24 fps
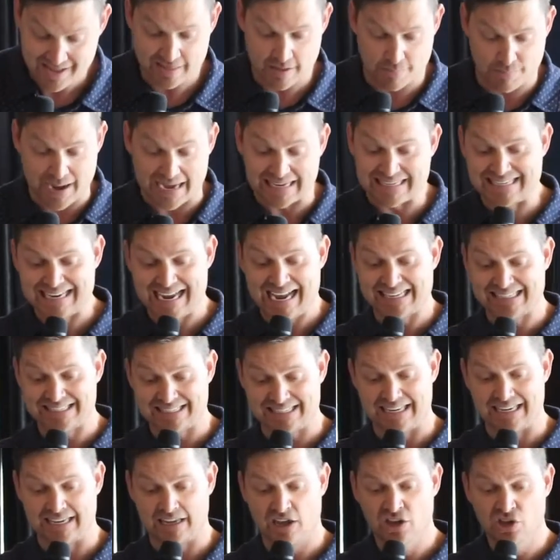that by
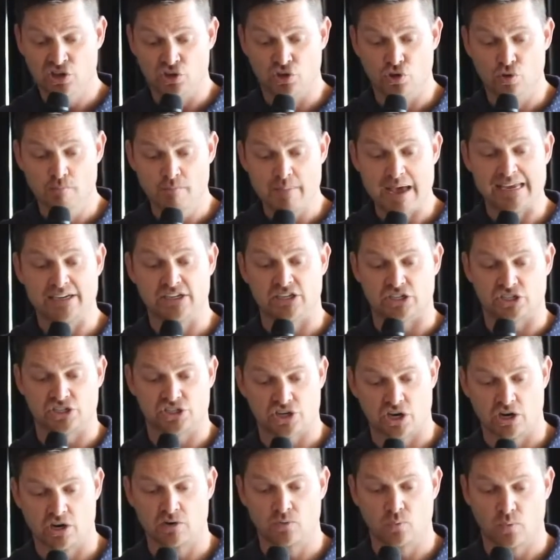testing, you may
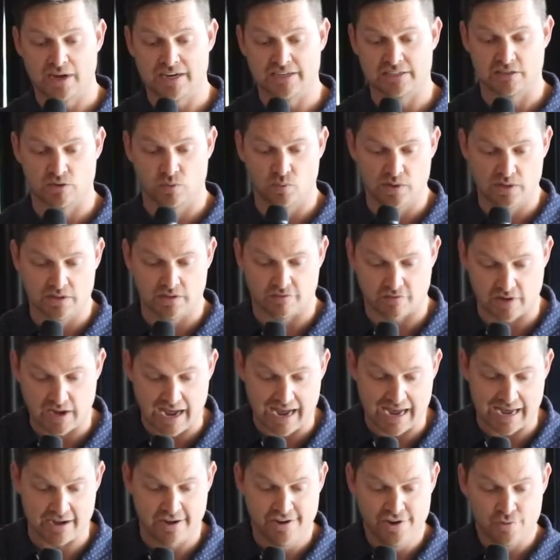discern what is the will of
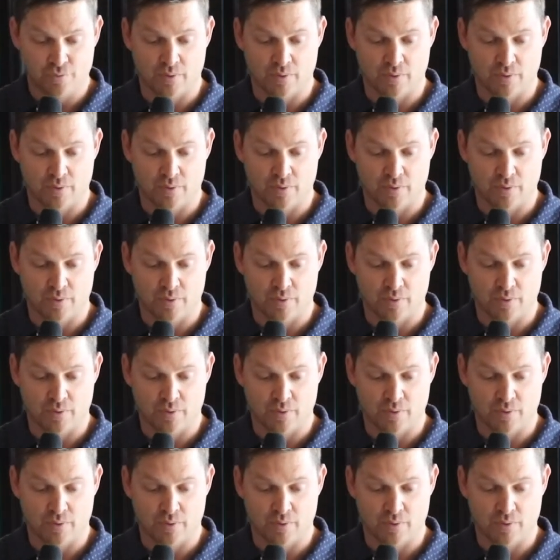God,